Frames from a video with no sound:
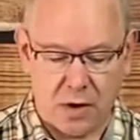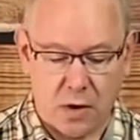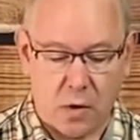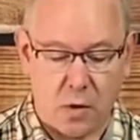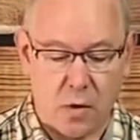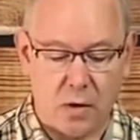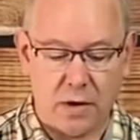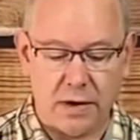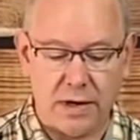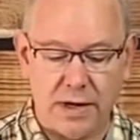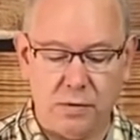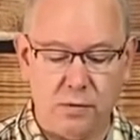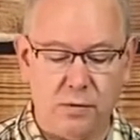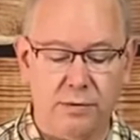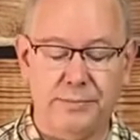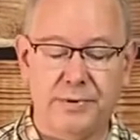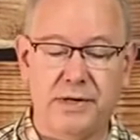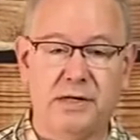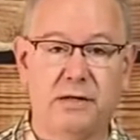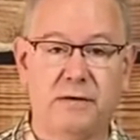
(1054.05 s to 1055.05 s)
or he will
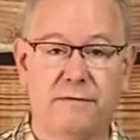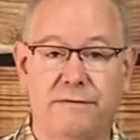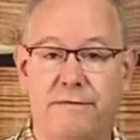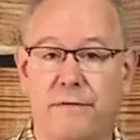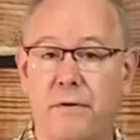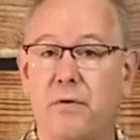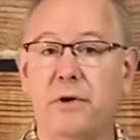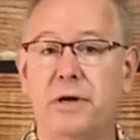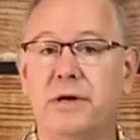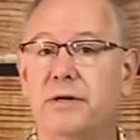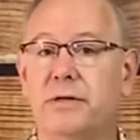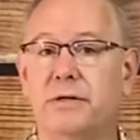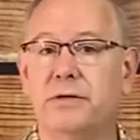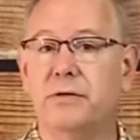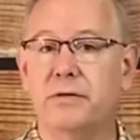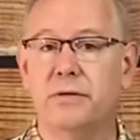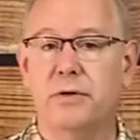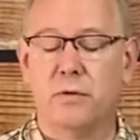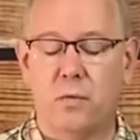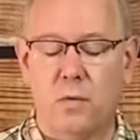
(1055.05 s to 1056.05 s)
be devoted
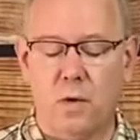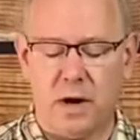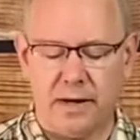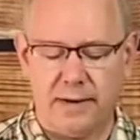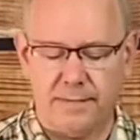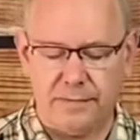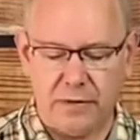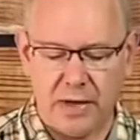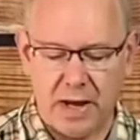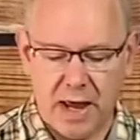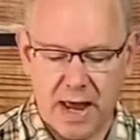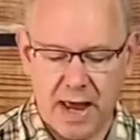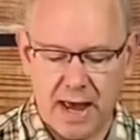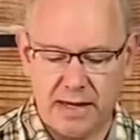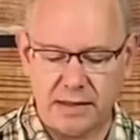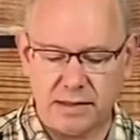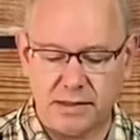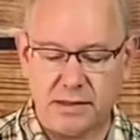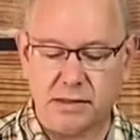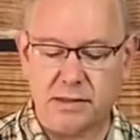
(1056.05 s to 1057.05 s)
to the one
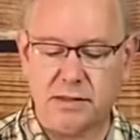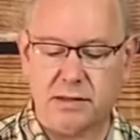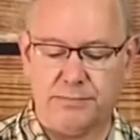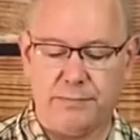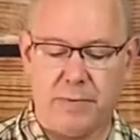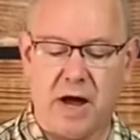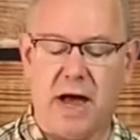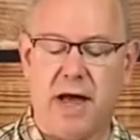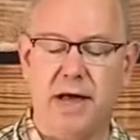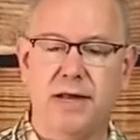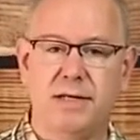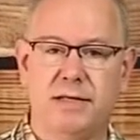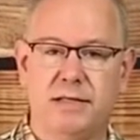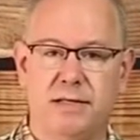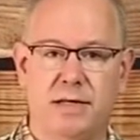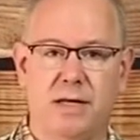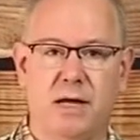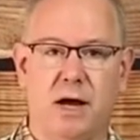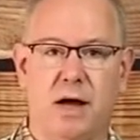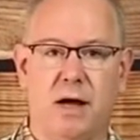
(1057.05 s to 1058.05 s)
and despise
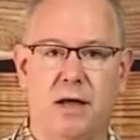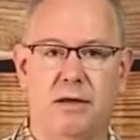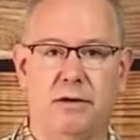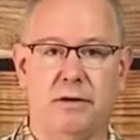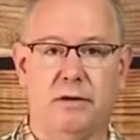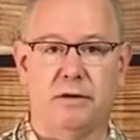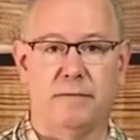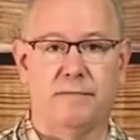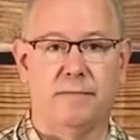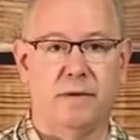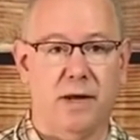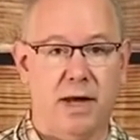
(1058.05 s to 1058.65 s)
the other.